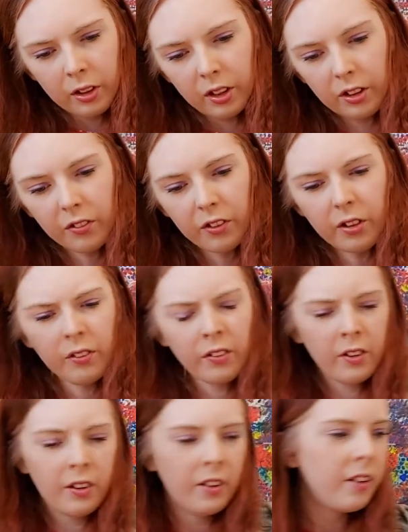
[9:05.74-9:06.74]
it round.
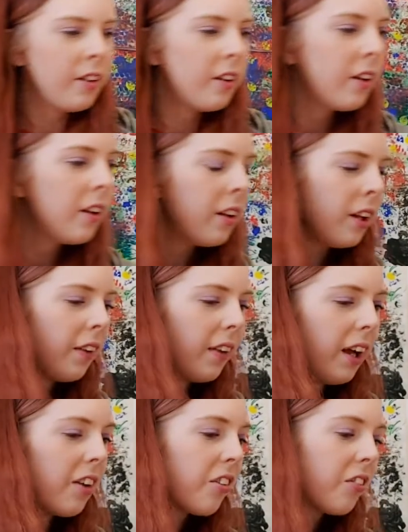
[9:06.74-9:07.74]
Now
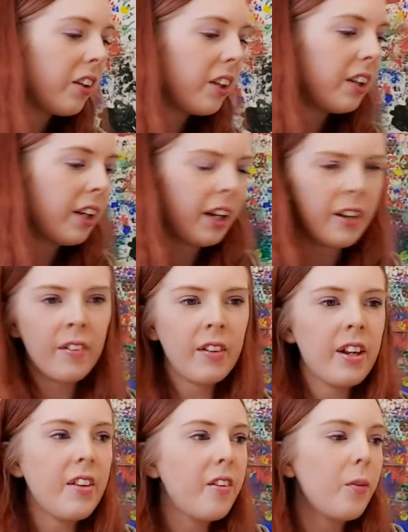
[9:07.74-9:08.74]
that is a really nice and
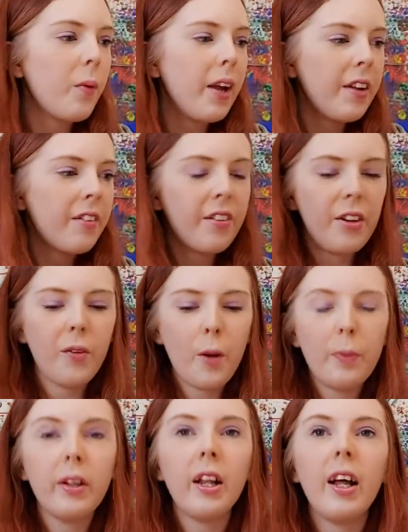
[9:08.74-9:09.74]
easy way to
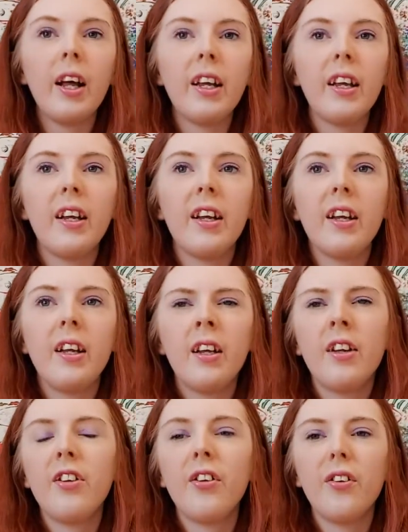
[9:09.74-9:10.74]
apply
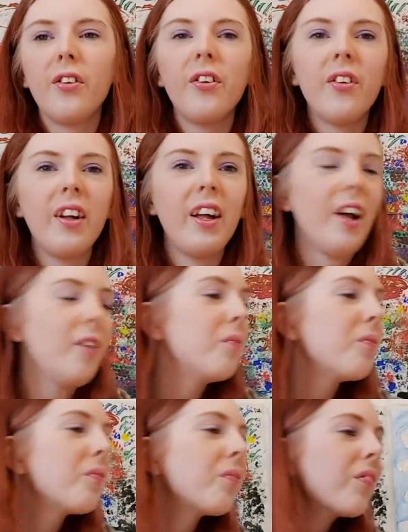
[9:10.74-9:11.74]
your
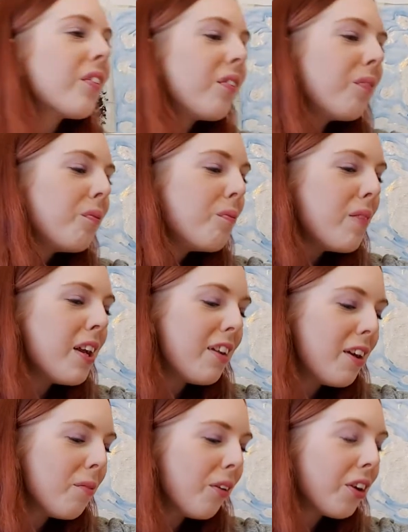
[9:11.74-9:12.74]

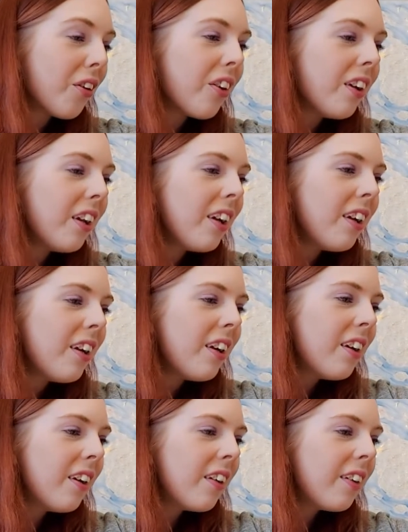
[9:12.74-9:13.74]
medium or your colour.
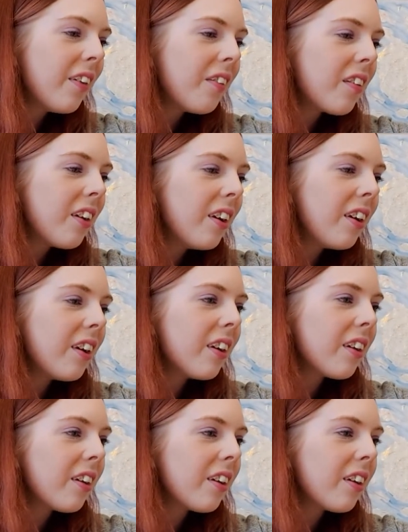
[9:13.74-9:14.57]
I'm just going to